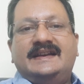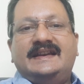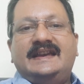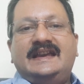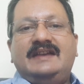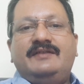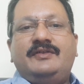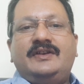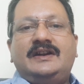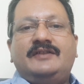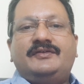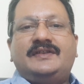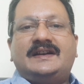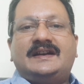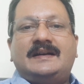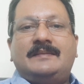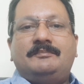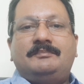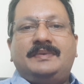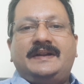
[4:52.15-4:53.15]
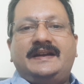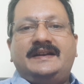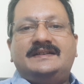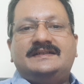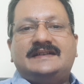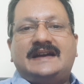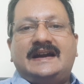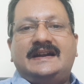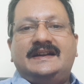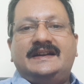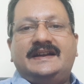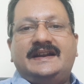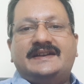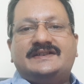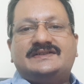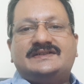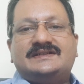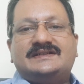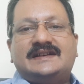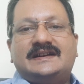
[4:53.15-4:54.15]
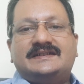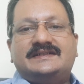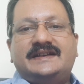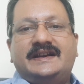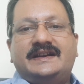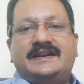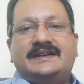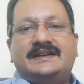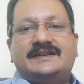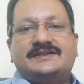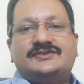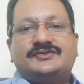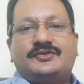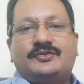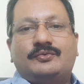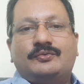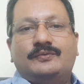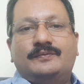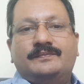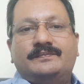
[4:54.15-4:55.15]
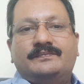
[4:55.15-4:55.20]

even if the complaint allegations are taken as true.